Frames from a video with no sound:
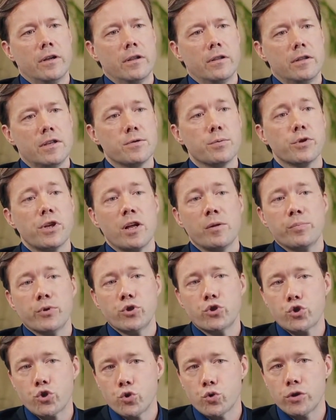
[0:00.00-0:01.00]
This would help
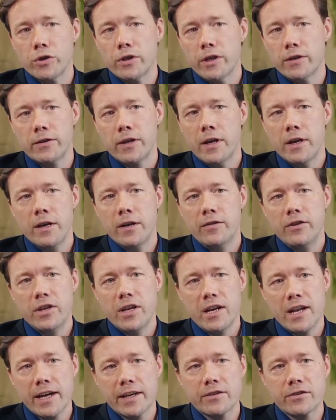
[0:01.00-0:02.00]
ensure that the
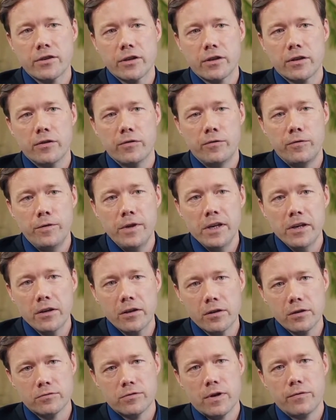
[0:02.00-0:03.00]
electric
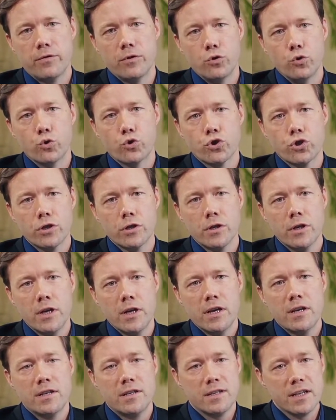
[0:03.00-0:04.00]
vehicle
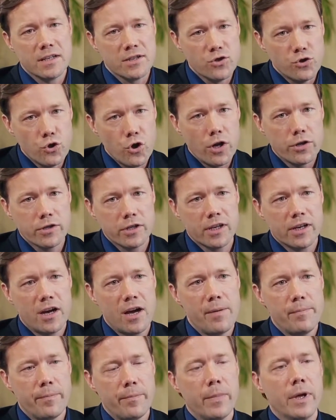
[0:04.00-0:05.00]
revolution does not
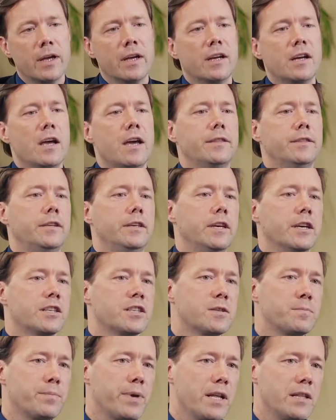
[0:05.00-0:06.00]
come at the
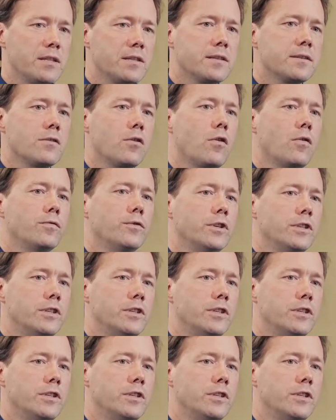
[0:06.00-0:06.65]
expense of the